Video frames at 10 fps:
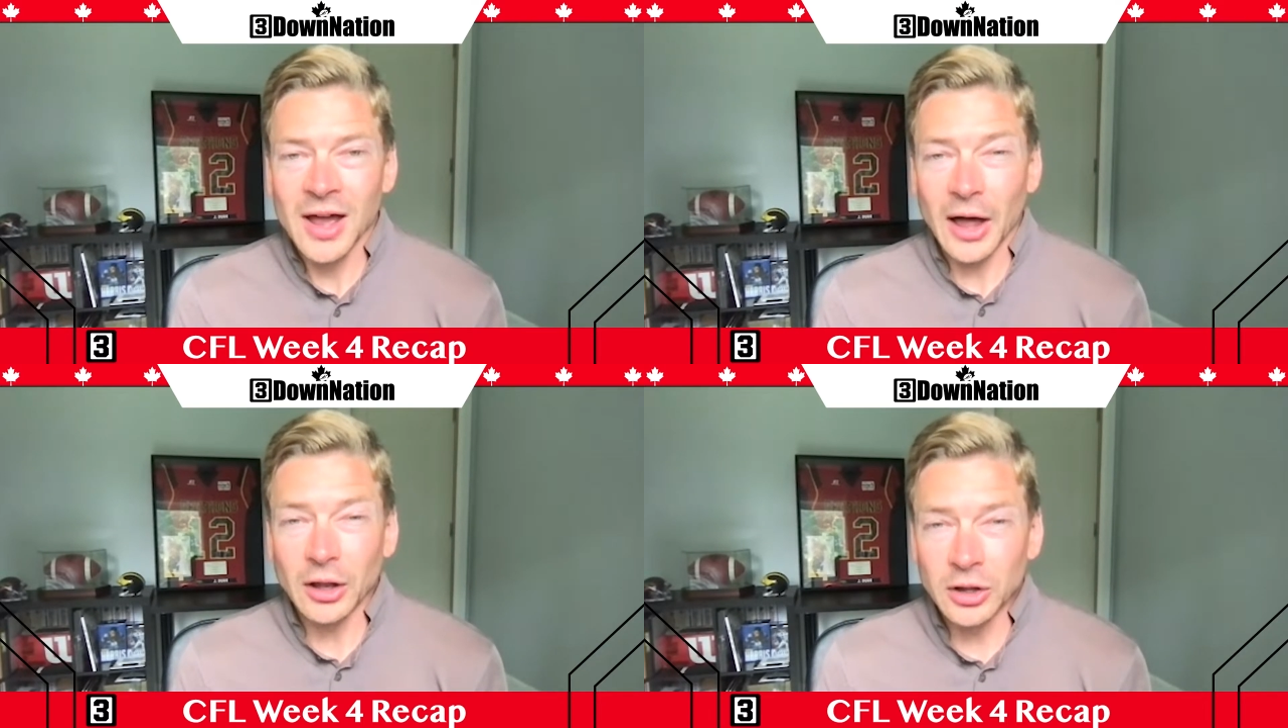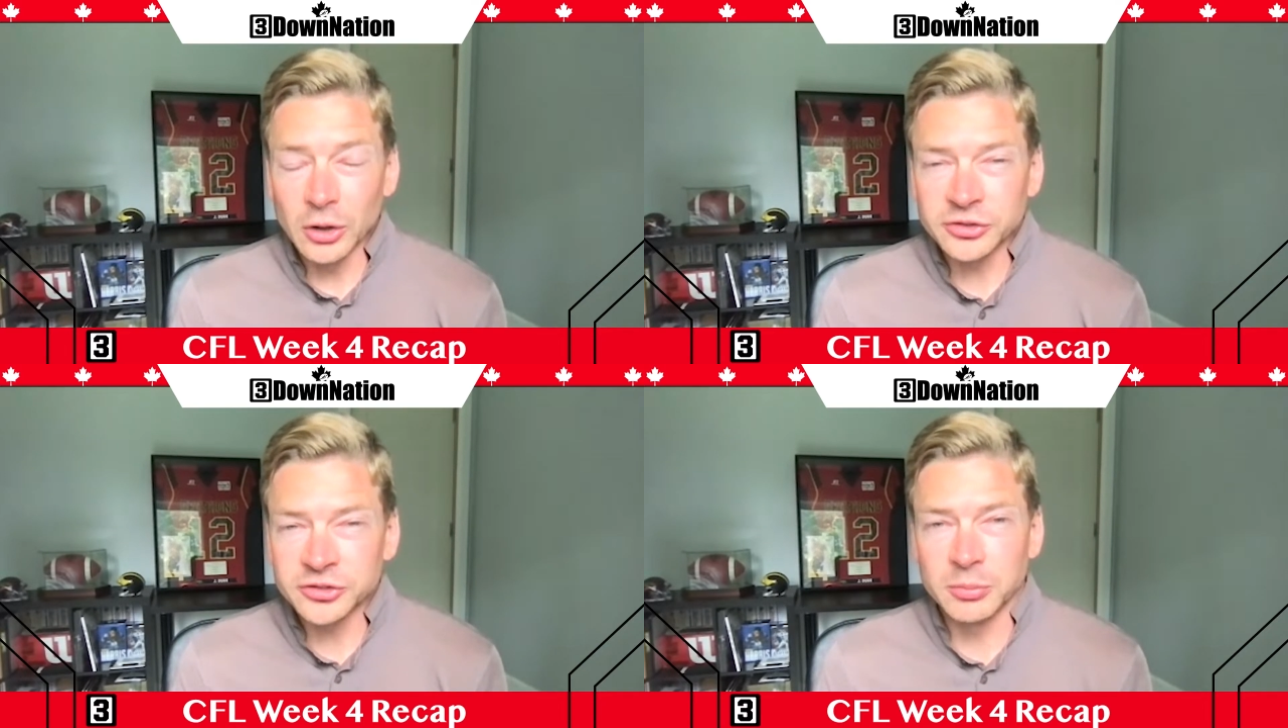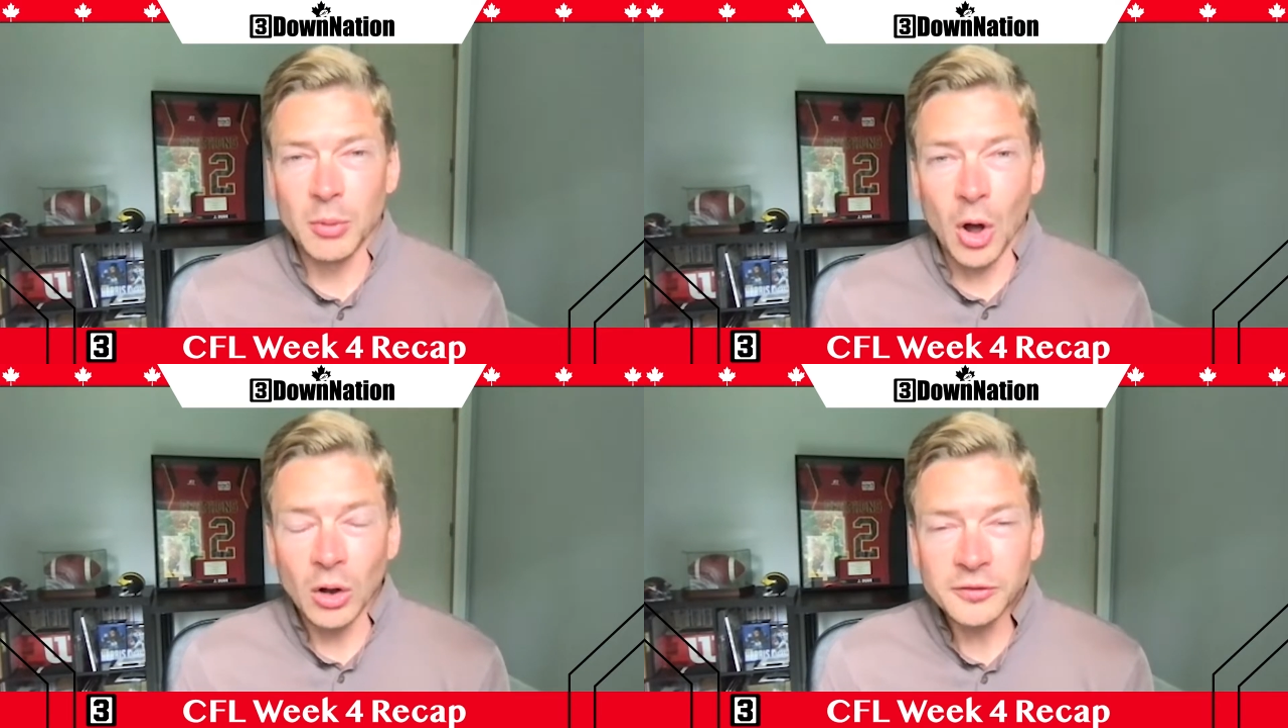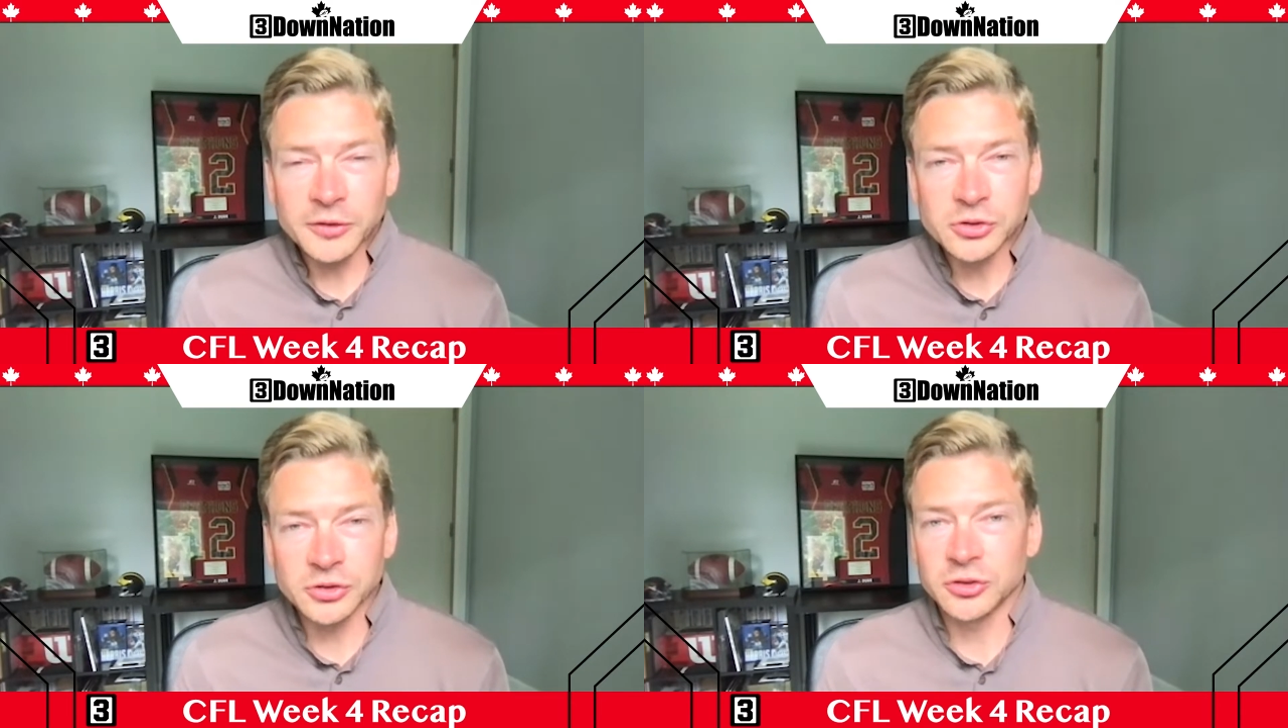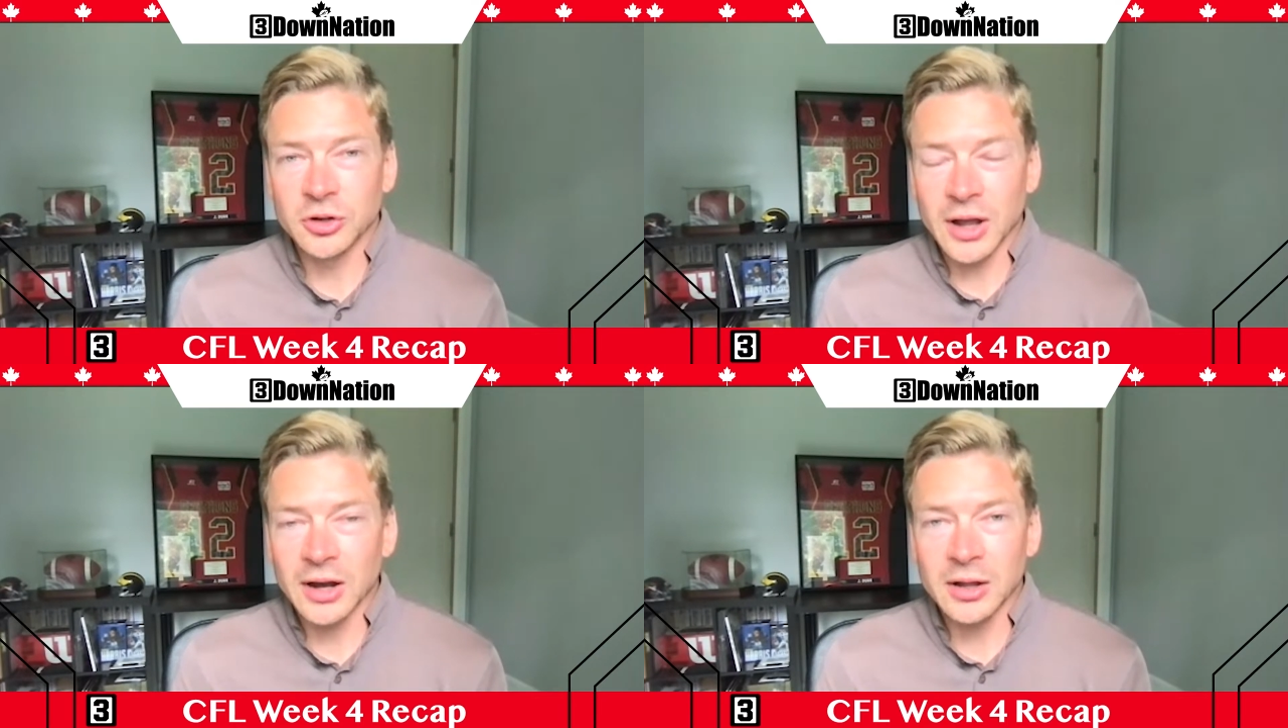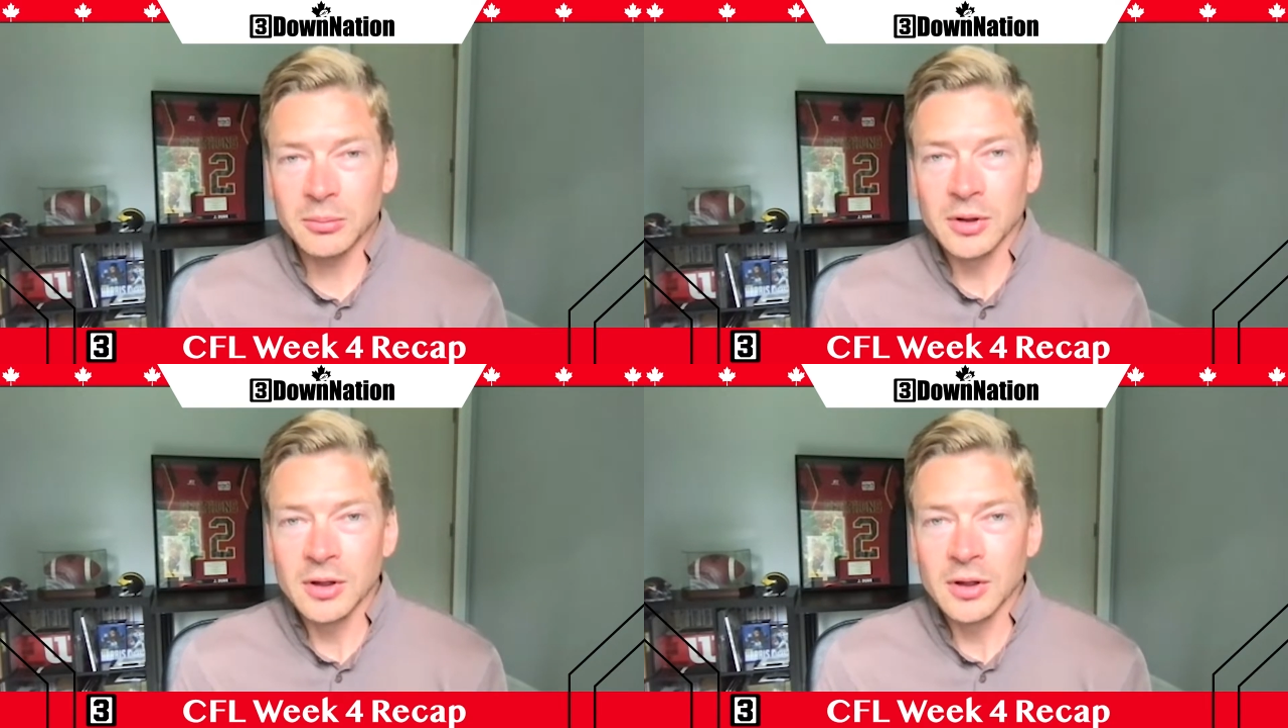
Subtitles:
a little small if you just look at him,